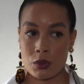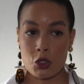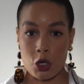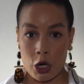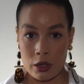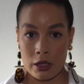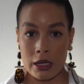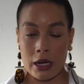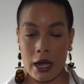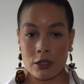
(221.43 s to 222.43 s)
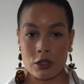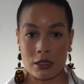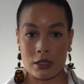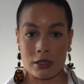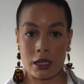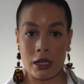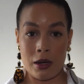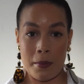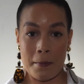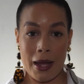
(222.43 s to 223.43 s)
Sure, it hydrates the
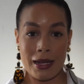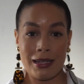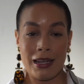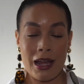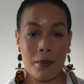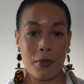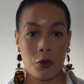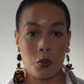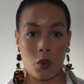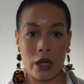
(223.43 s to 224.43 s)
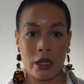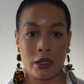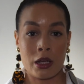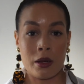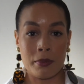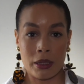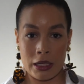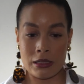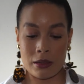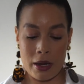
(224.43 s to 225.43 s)
skin. My number 1
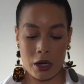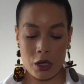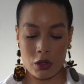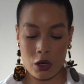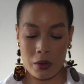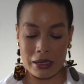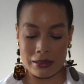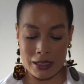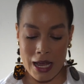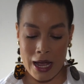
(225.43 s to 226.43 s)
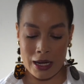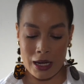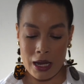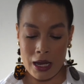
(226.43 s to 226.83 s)
complaint about it, though, is that